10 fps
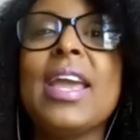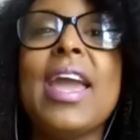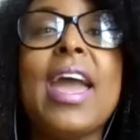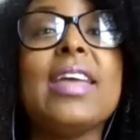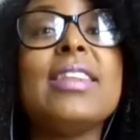
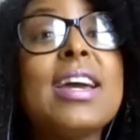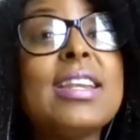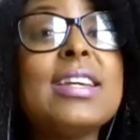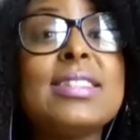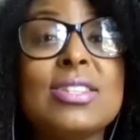And that
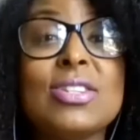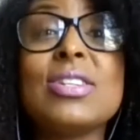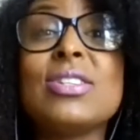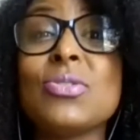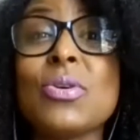is
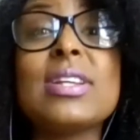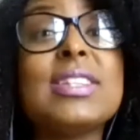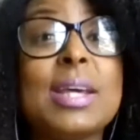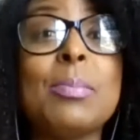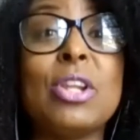sort of
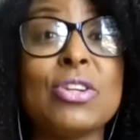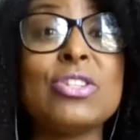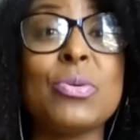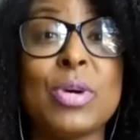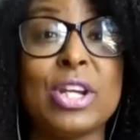similar
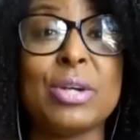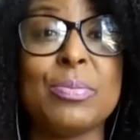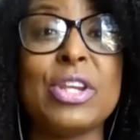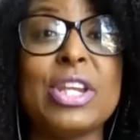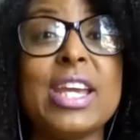to what a
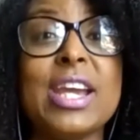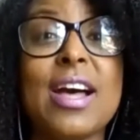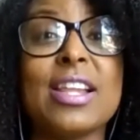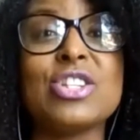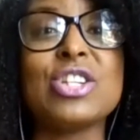community
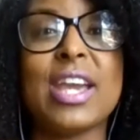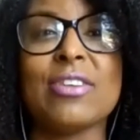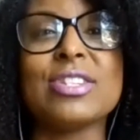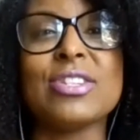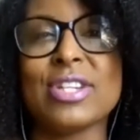college
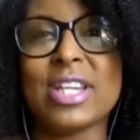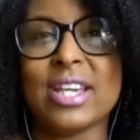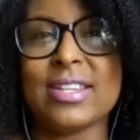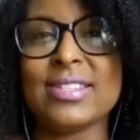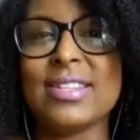counselor
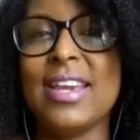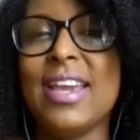does.